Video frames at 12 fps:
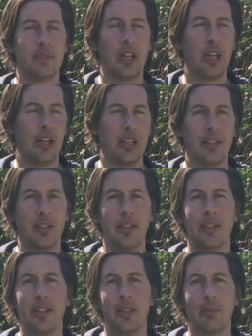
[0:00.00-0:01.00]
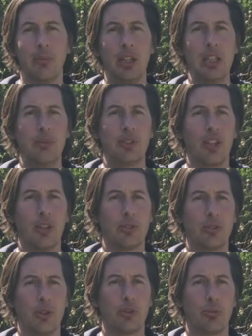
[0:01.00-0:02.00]
Hi, my name is Carl
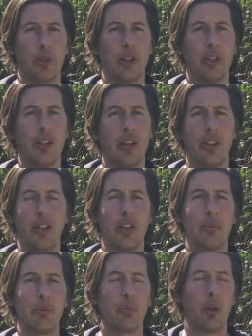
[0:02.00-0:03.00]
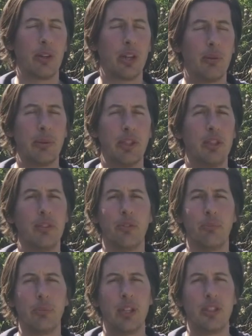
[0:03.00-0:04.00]
Soulsbury and I am the Programme Leader
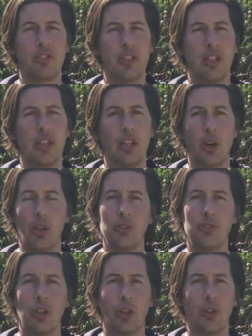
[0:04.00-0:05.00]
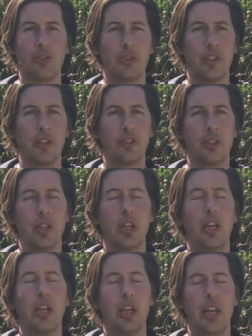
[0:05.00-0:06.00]
for BSc Ecology and Conservation
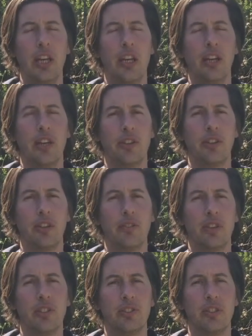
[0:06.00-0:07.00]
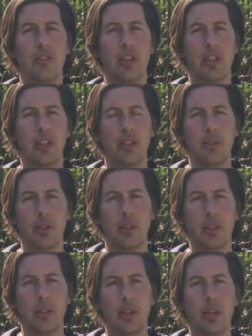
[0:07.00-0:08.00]
here at the University of Lincoln.
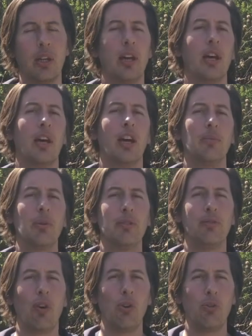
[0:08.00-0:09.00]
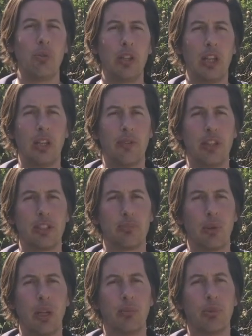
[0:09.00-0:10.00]
I've been involved with the Lovelinks
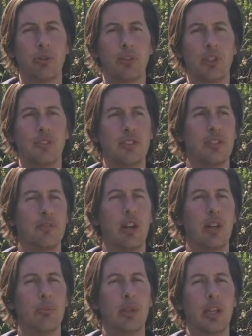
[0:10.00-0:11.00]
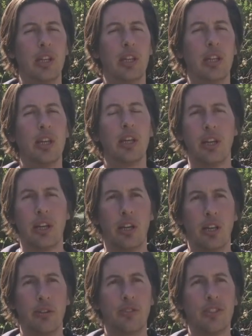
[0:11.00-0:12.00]
Plant Project since the very beginning,
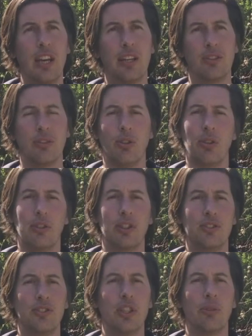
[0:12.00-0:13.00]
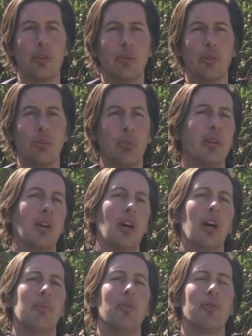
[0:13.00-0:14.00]
and I've sat on the steering group
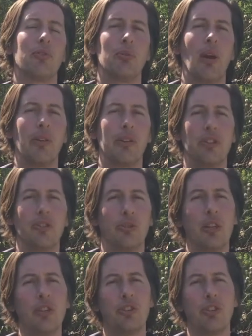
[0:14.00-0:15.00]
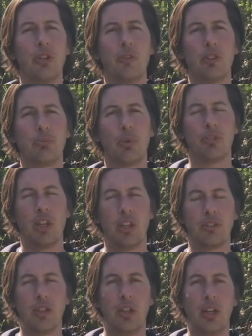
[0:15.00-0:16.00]
throughout the duration of this project.